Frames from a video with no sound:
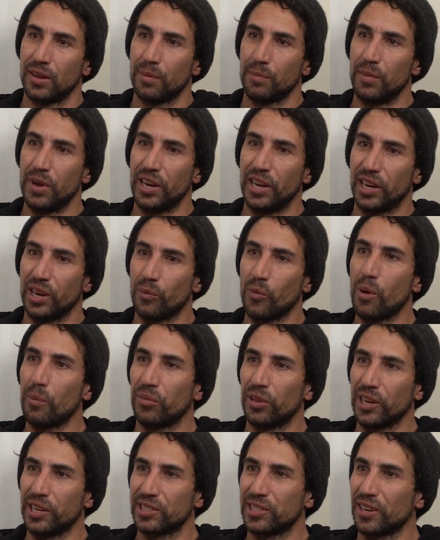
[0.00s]
meeting in one
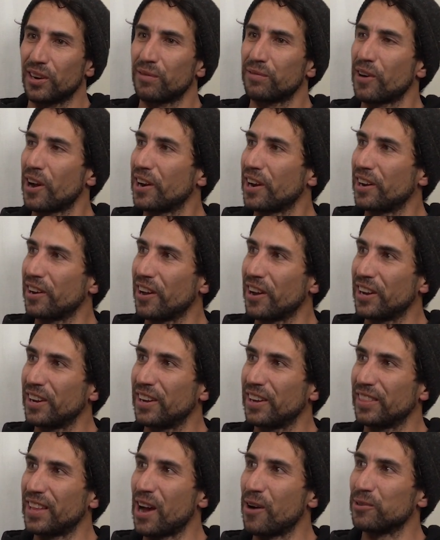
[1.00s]
place on a Friday night,
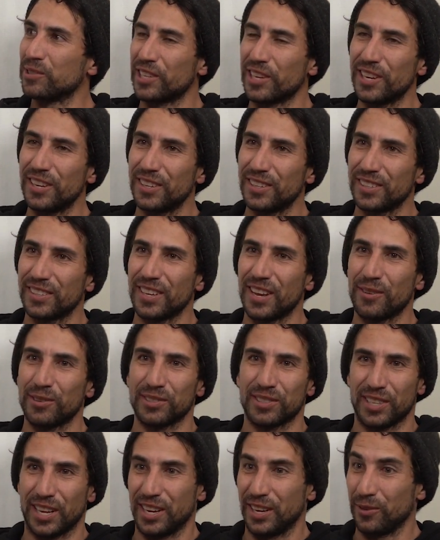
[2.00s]
and that was it. It
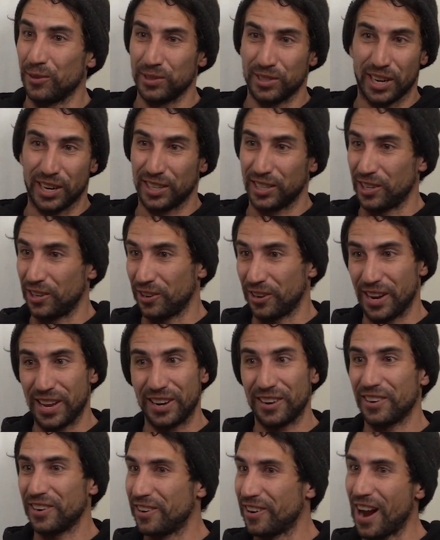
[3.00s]
was like you're
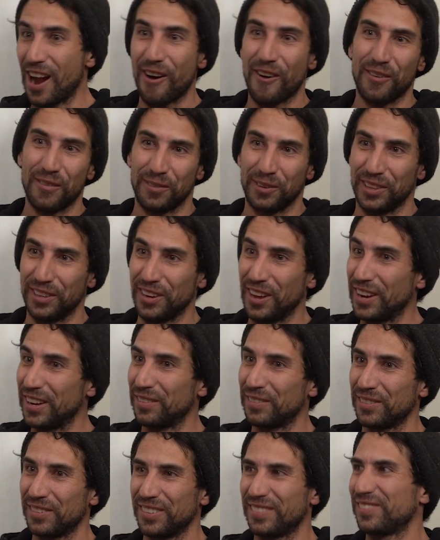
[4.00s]
in or you're out for the
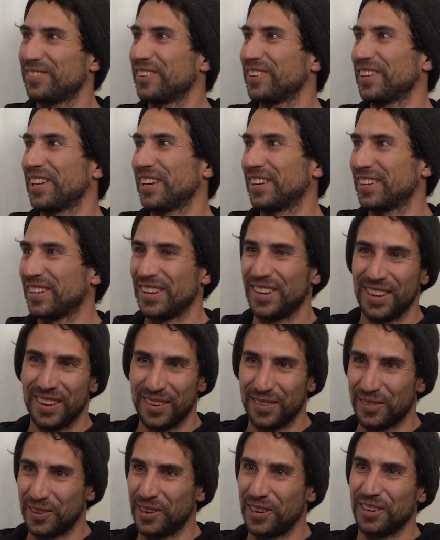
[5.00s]
night. Like,
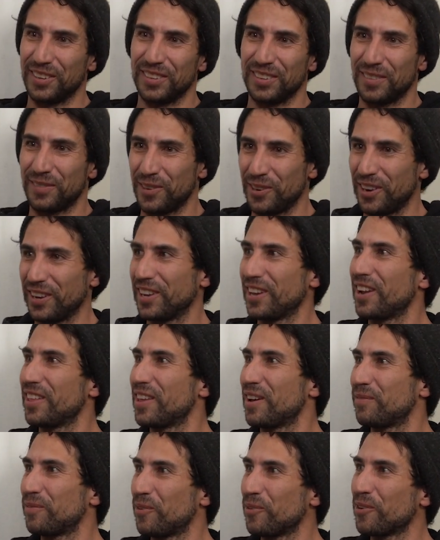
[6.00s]
if you didn't get on
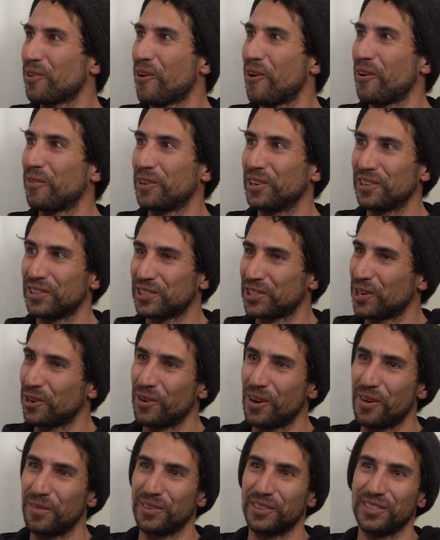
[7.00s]
that phone call, if you didn't show
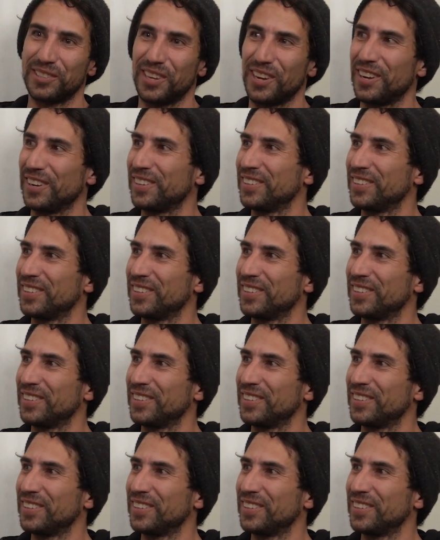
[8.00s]
up, you're done.